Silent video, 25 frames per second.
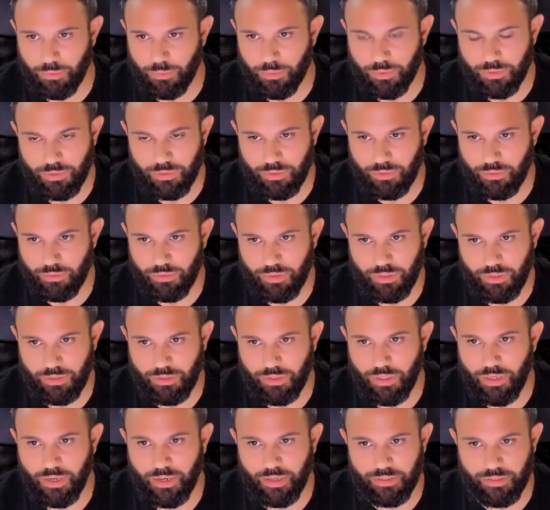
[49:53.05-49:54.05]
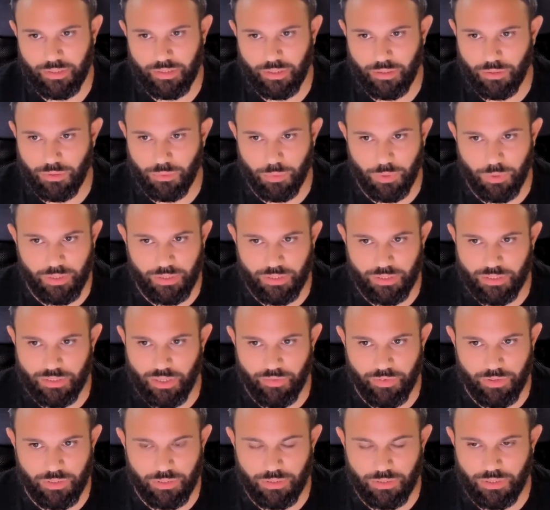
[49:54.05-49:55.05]
It was, I think I started in
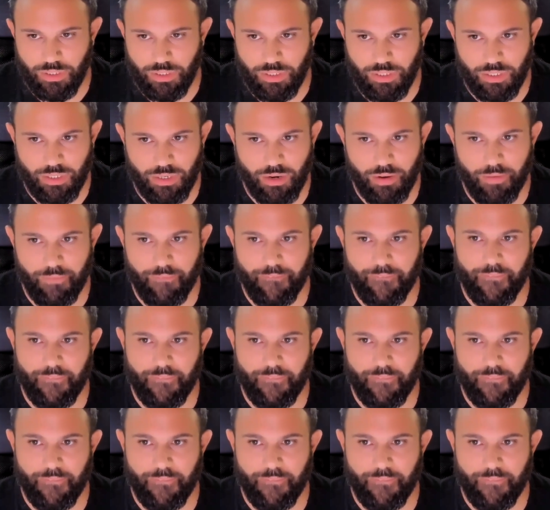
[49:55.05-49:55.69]
2017,